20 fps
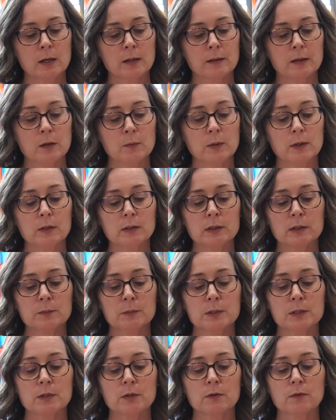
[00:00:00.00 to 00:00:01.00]
They
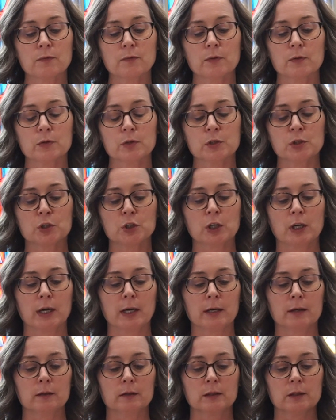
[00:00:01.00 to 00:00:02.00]
welcomed their first
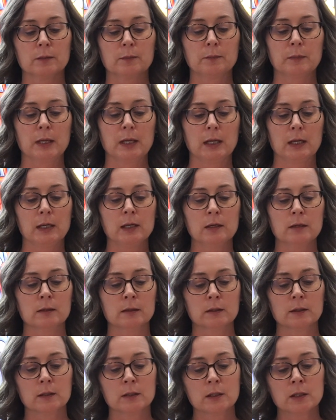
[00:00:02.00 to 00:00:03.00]
child, me,
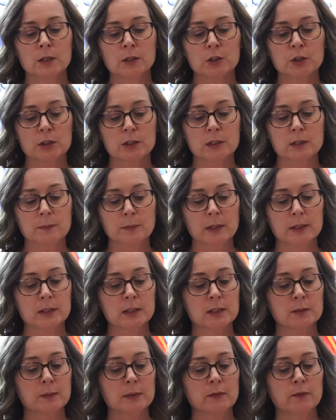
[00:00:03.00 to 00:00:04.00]
just
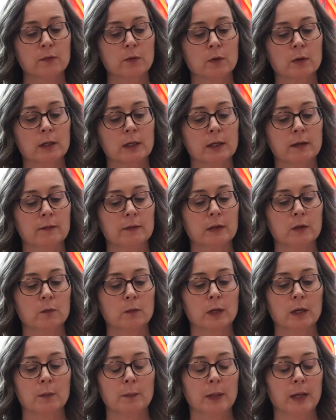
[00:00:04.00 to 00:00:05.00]
months before leaving
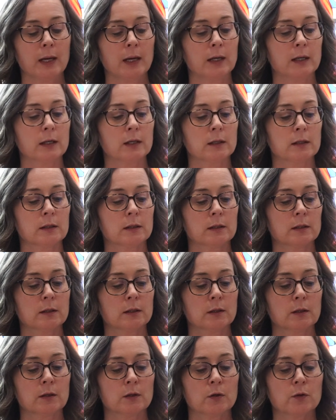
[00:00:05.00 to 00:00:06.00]
Winnipeg.
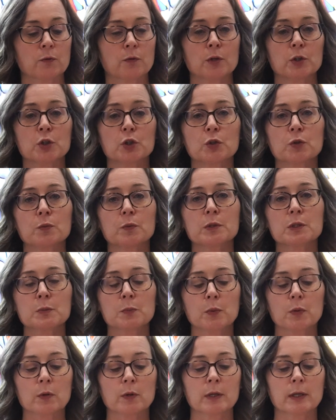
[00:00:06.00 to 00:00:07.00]
Richard was
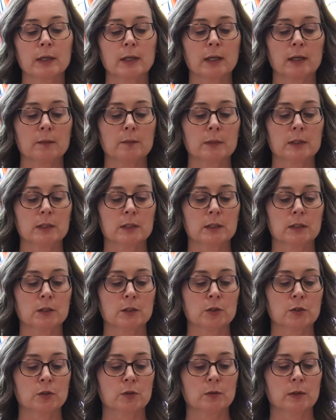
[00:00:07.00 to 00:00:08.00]
born in Edmonton
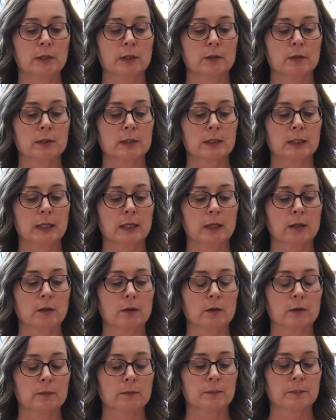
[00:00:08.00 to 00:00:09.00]
2 years
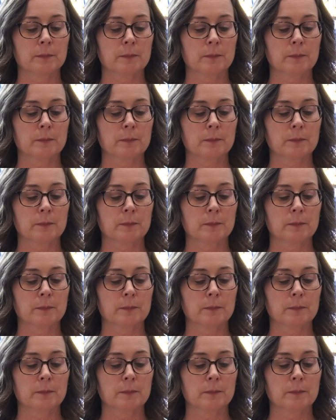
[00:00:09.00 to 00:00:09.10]
later.